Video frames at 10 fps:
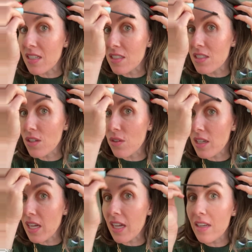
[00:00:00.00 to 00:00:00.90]
So
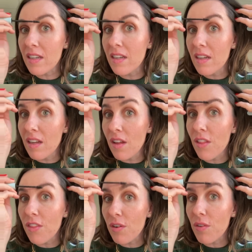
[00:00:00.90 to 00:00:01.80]
again,
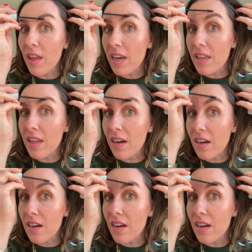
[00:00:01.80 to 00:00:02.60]
throw that in there